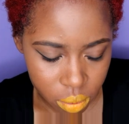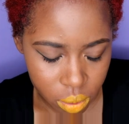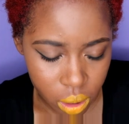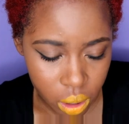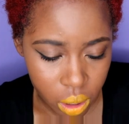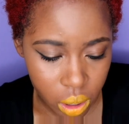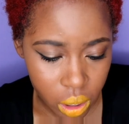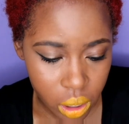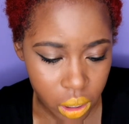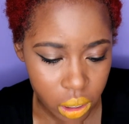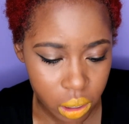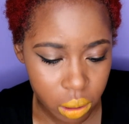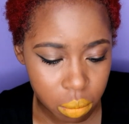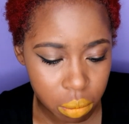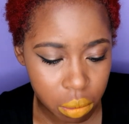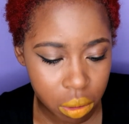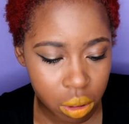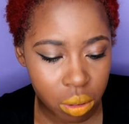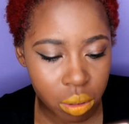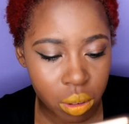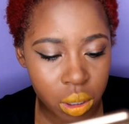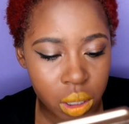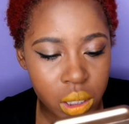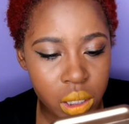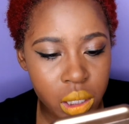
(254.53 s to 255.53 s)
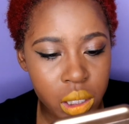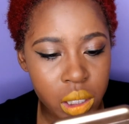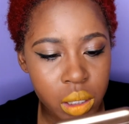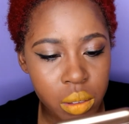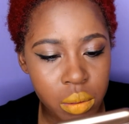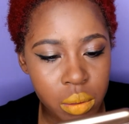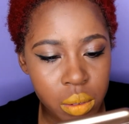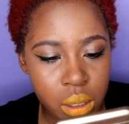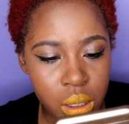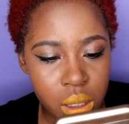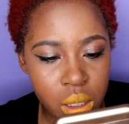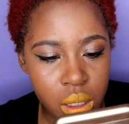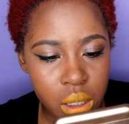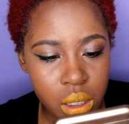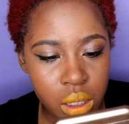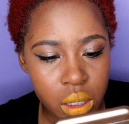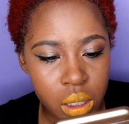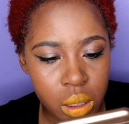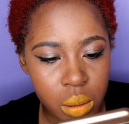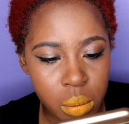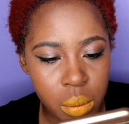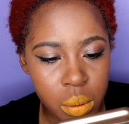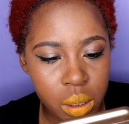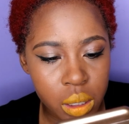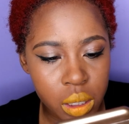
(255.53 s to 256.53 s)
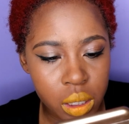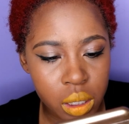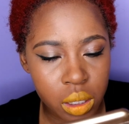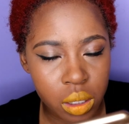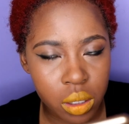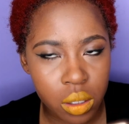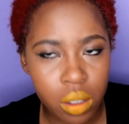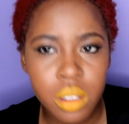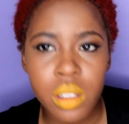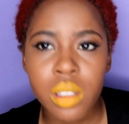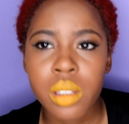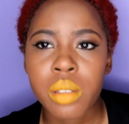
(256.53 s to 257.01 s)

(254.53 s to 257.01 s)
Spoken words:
Alright, I'm struggling with this lipstick, y'all.